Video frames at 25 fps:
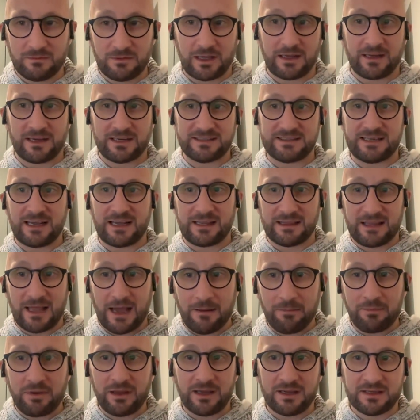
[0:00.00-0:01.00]
like I said,
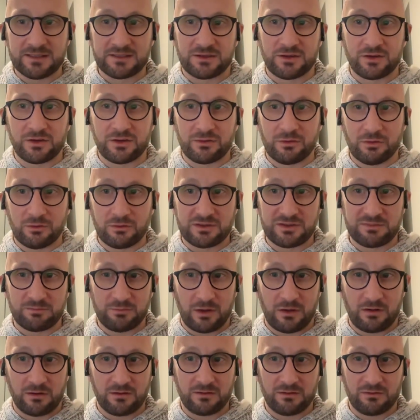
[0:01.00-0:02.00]
that pig is going to grow
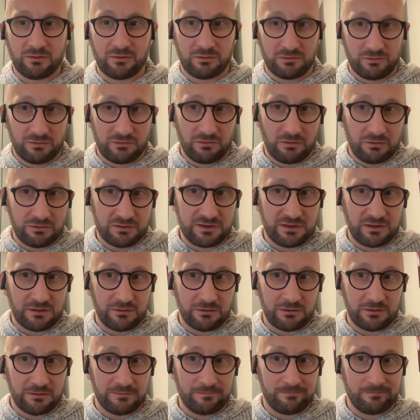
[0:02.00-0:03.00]
small, grow, grow
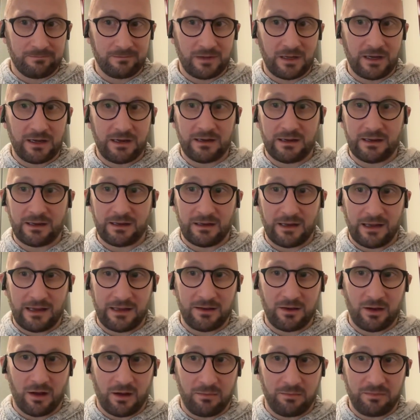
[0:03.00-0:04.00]
slower, and
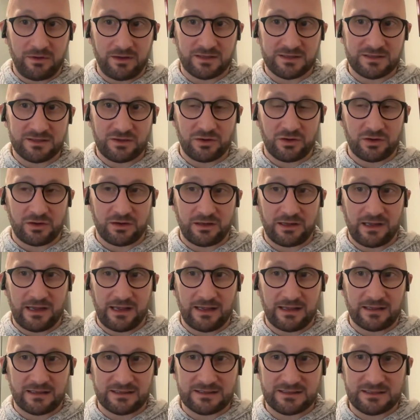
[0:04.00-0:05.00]
and not be as good
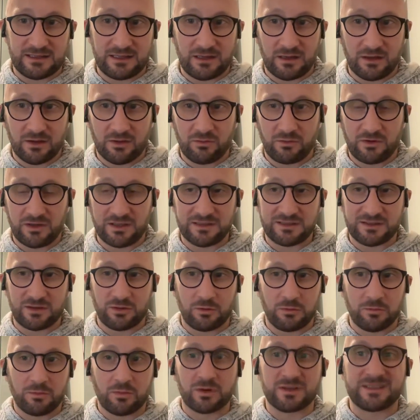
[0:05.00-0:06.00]
as the other one.
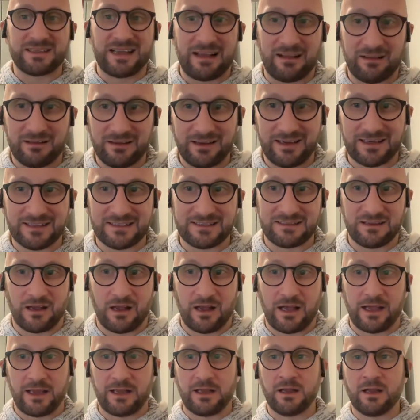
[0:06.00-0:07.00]
So mortality
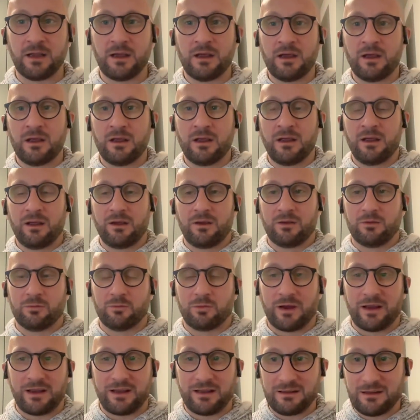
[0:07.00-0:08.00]
aside,
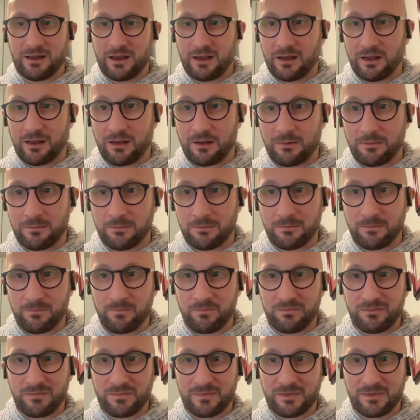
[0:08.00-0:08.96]
right? Um,